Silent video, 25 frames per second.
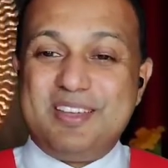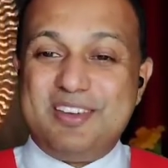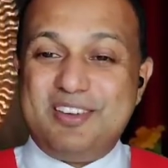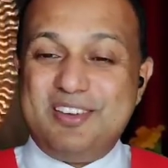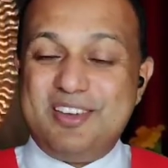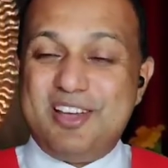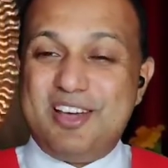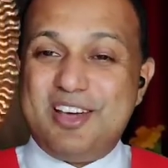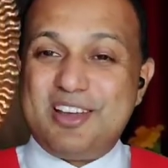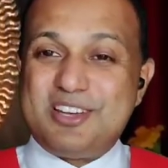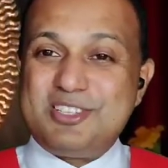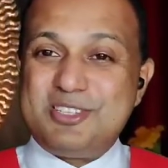
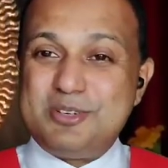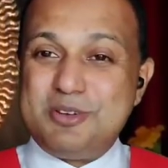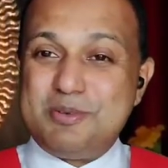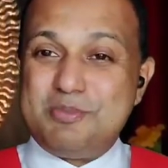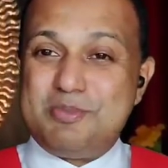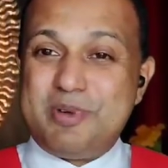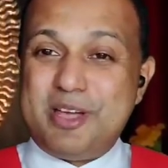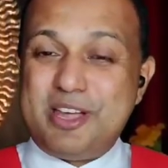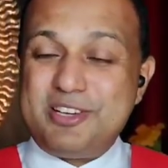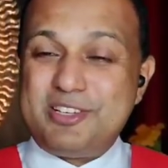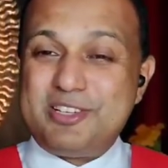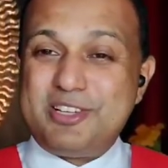Enlarge
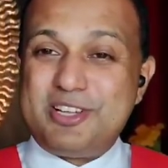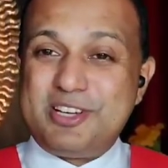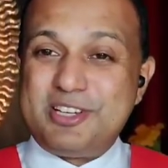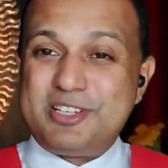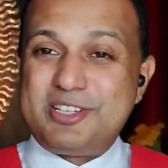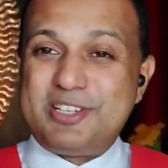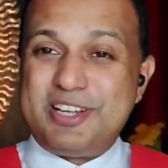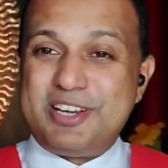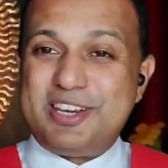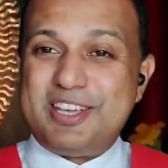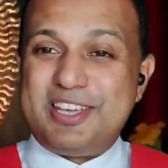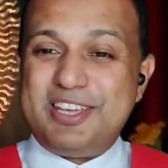my
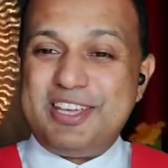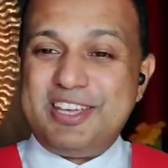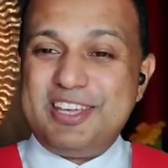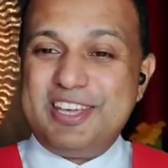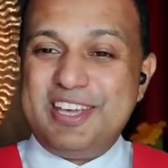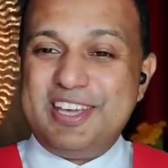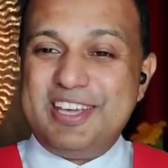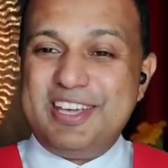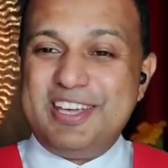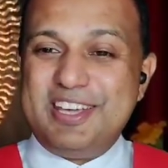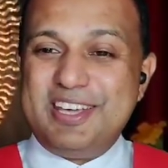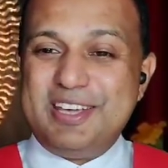territory,
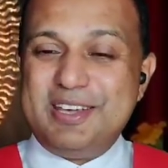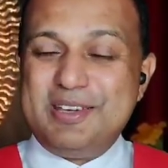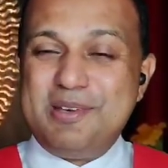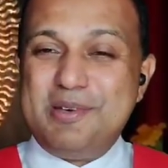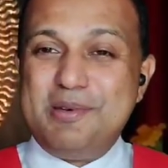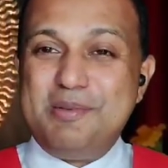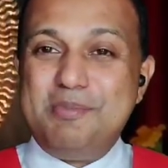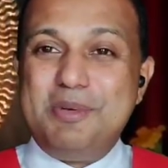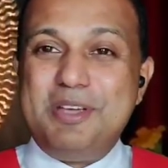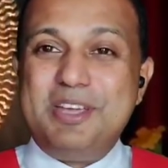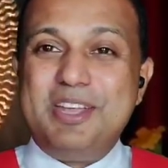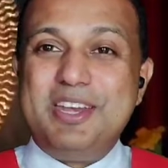
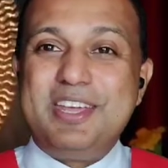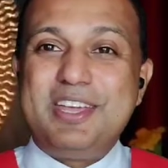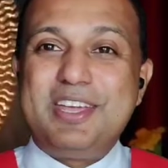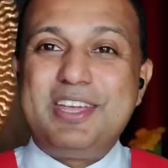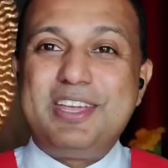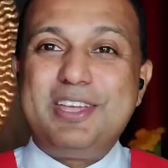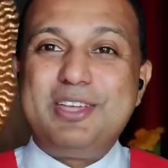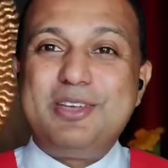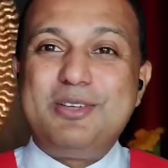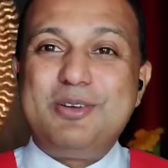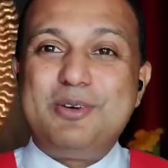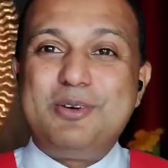
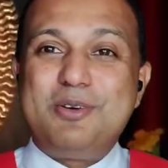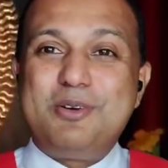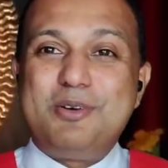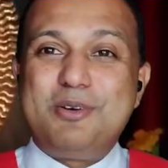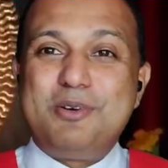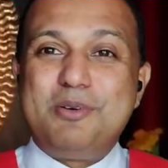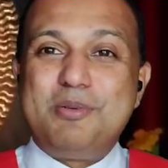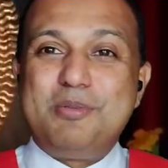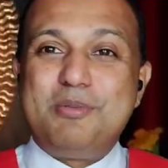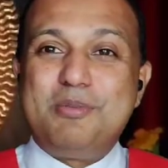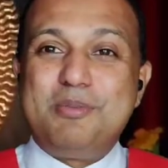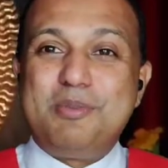meaning, you
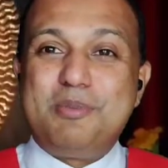know,